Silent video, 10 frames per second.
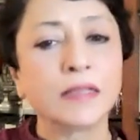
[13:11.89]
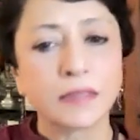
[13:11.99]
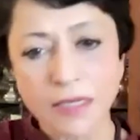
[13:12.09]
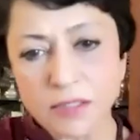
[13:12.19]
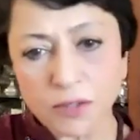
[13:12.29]

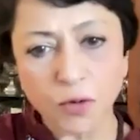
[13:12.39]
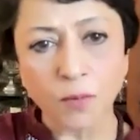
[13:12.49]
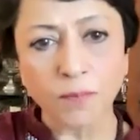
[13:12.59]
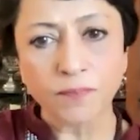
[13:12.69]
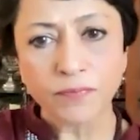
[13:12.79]
This
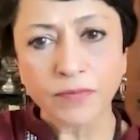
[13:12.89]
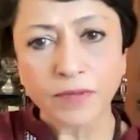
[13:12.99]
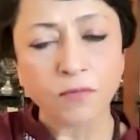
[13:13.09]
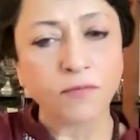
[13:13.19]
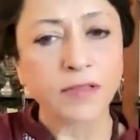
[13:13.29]
group,
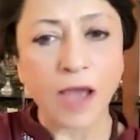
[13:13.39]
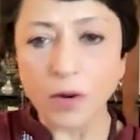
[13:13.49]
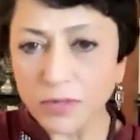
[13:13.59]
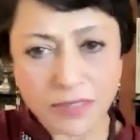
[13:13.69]
without